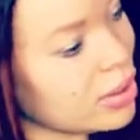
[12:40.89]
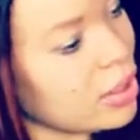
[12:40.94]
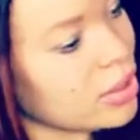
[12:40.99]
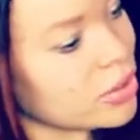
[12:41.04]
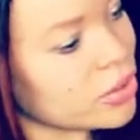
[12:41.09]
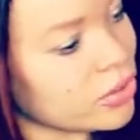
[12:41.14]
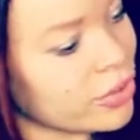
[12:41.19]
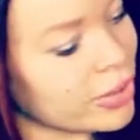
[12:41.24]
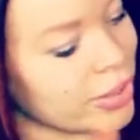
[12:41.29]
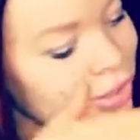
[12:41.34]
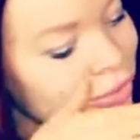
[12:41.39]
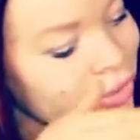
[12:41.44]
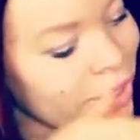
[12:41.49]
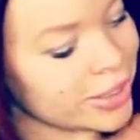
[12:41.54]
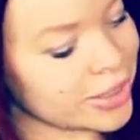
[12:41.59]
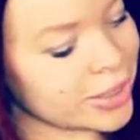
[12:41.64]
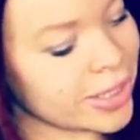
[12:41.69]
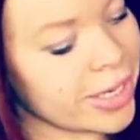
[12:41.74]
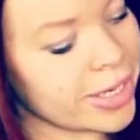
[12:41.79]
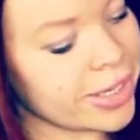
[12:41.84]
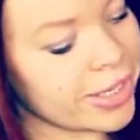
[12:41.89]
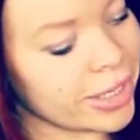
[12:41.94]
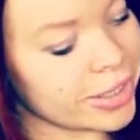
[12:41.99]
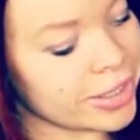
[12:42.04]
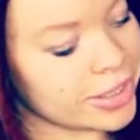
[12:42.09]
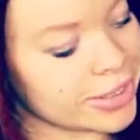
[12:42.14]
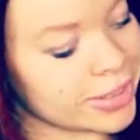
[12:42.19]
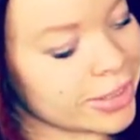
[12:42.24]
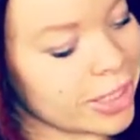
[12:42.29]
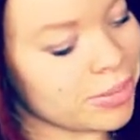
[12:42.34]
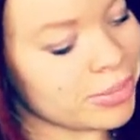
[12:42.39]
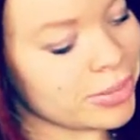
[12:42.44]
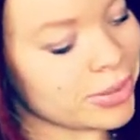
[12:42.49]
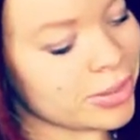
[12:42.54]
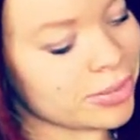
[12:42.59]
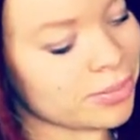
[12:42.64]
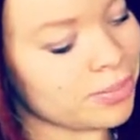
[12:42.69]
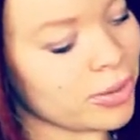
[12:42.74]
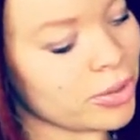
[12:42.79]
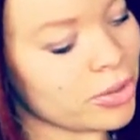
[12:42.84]
So you're saying that the step
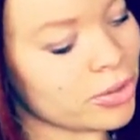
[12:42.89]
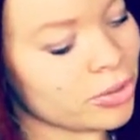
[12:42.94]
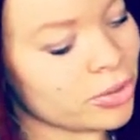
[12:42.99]
is for you